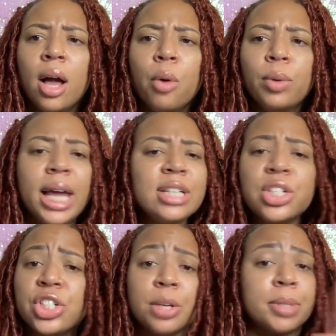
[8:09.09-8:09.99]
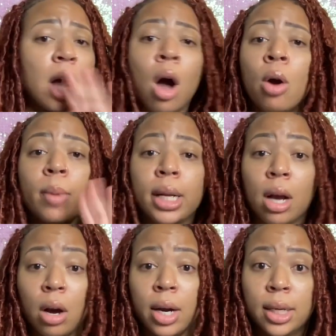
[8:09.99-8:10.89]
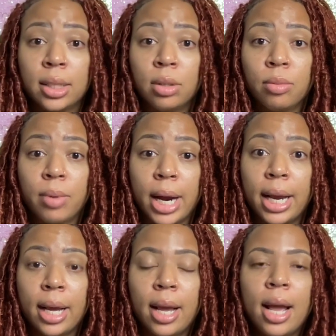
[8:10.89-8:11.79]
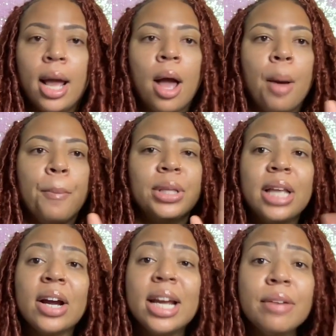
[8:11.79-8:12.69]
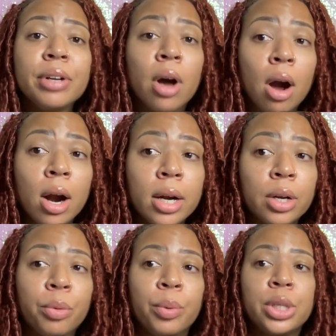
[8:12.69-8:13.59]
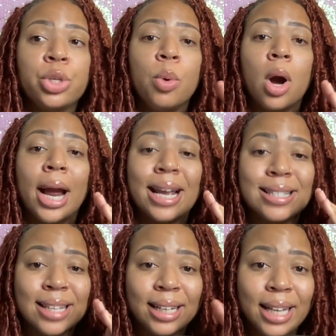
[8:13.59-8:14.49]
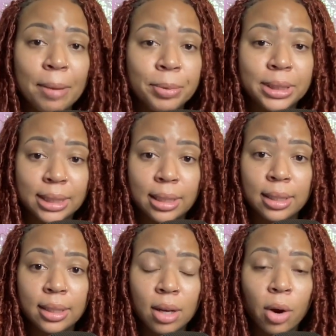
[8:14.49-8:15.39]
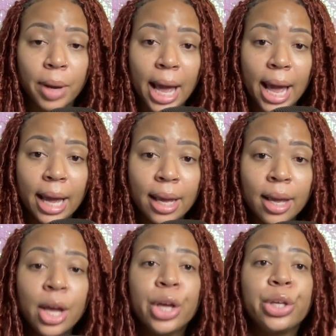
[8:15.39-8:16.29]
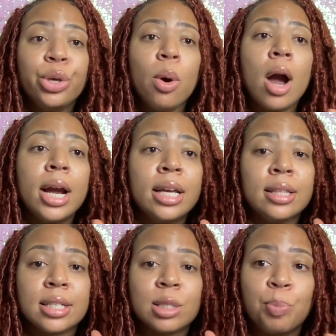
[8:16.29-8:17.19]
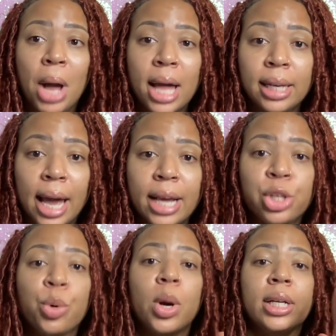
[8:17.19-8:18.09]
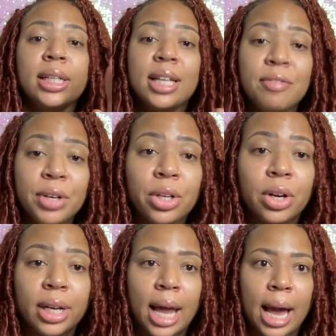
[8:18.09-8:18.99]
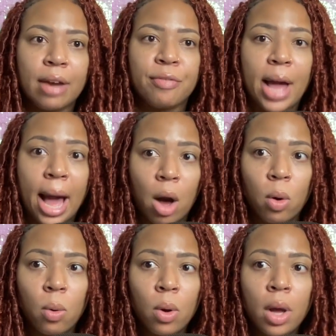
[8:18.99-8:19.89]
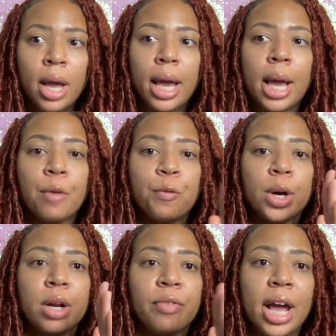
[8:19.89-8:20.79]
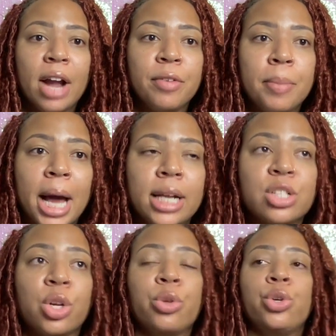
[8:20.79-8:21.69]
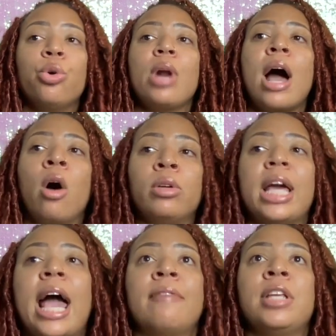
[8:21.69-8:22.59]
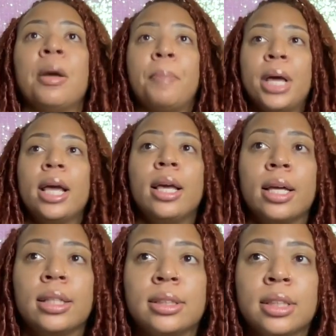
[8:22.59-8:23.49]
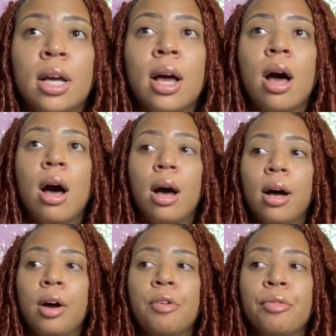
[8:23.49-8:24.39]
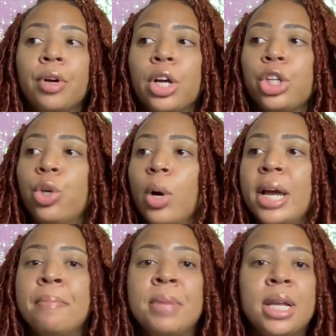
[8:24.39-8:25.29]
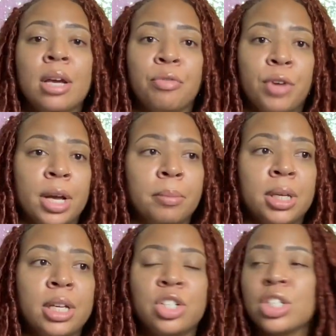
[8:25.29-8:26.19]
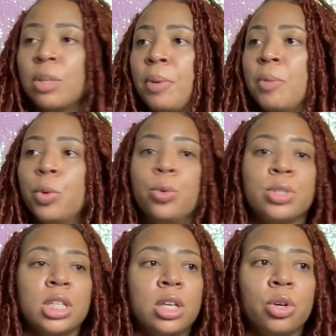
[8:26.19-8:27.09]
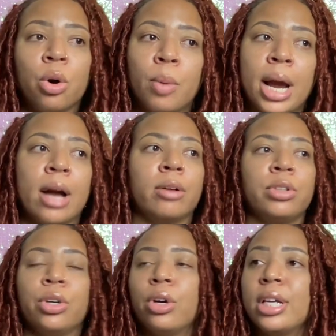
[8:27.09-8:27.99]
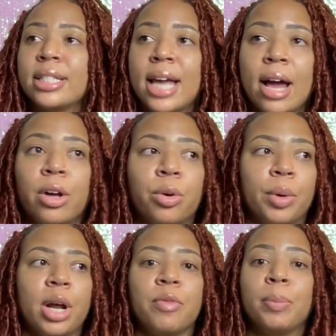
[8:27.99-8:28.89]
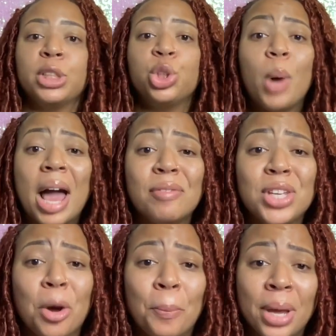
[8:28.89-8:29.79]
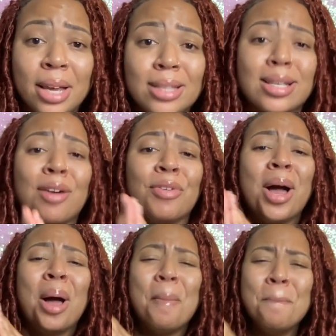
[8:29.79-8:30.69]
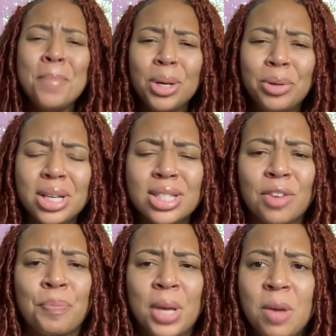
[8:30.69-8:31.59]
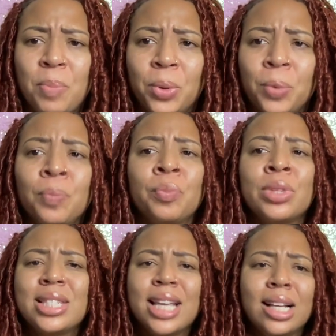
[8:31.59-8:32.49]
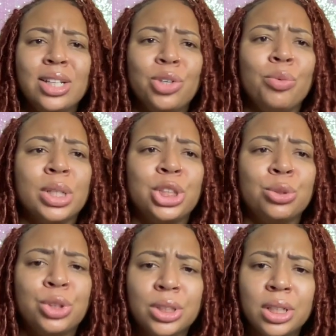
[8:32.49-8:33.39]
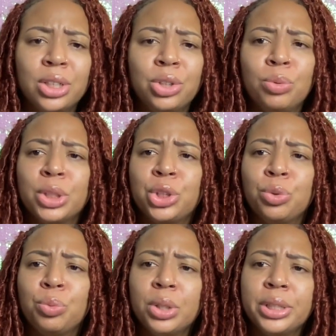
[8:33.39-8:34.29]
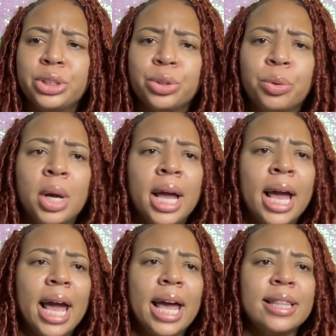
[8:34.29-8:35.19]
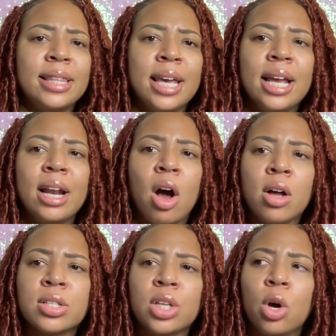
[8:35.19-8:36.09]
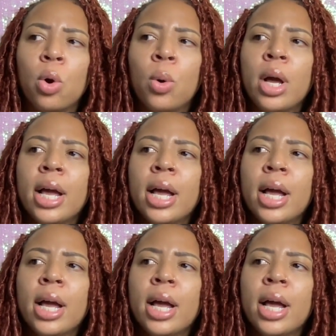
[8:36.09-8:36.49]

Relationships are already hard, right? But they're even harder when you are a celebrity, okay? You are in the spotlight. You are living your life out in front of everybody. So you not only have the opinions of your immediate family, just the people who see you around, you know, your town or whatever, but you have the opinions of millions of people telling you what you should do, what you would do, and then also